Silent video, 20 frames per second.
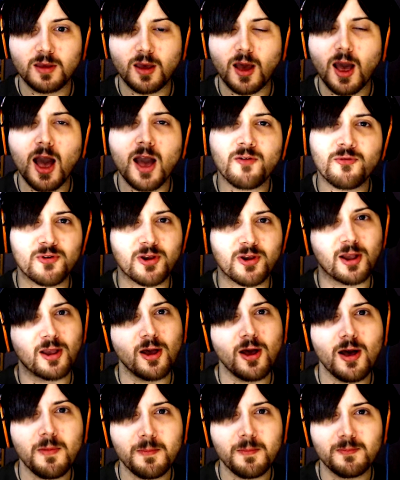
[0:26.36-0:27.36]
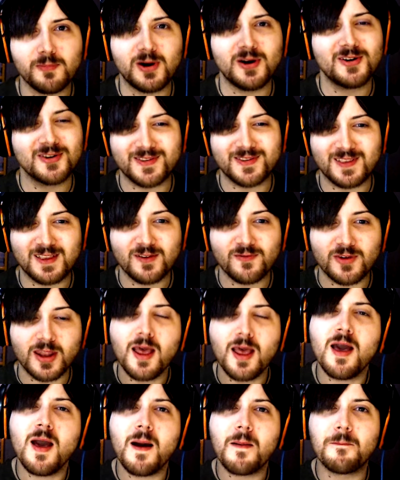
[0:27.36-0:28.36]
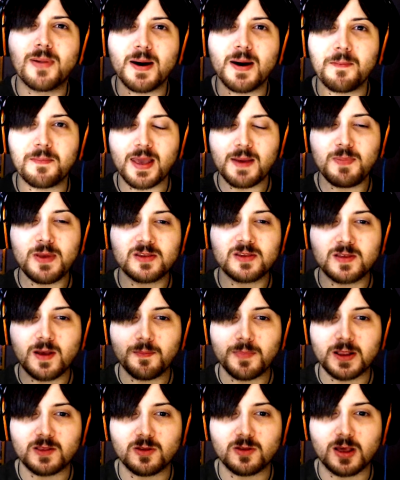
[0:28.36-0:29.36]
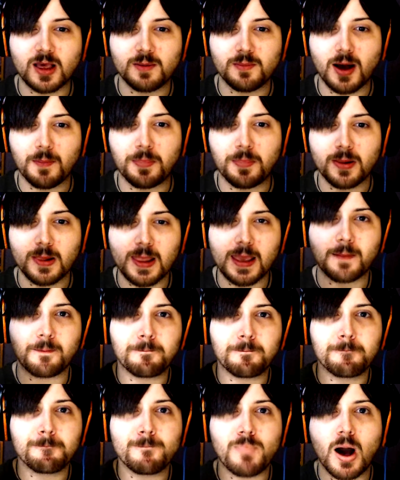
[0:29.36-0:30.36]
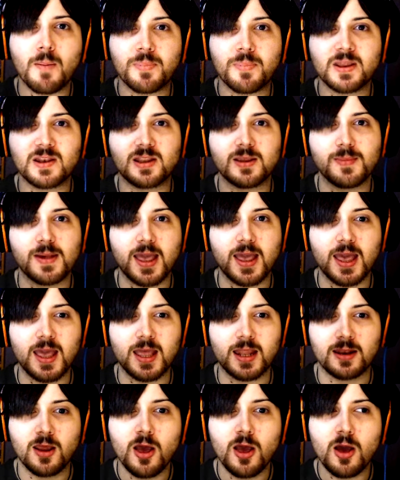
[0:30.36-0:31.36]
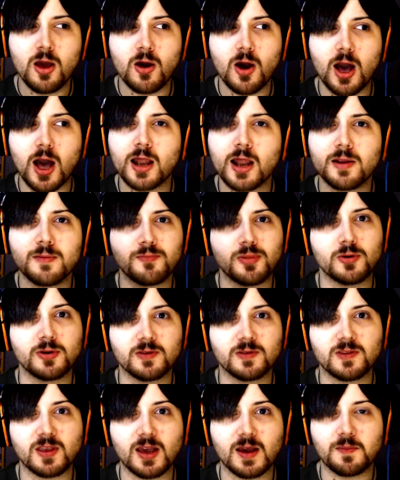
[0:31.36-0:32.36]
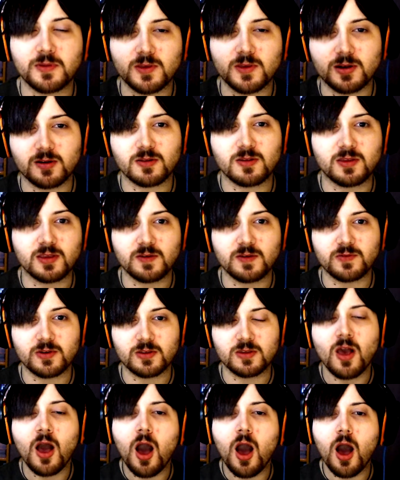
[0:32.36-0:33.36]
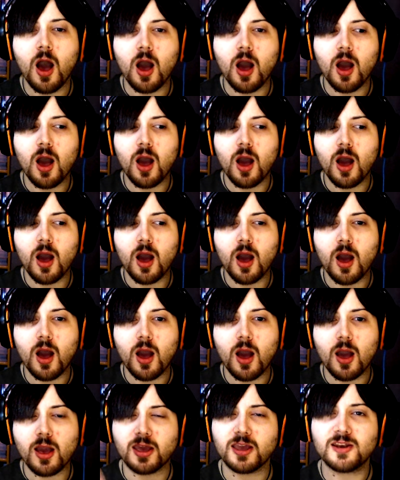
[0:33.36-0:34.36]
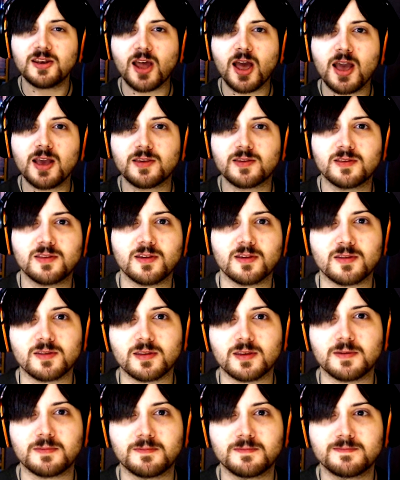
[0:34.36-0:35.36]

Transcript: I forgot most of it, but maybe some bits will come up, like pop into my head at important times in the service. He dies, doesn't he?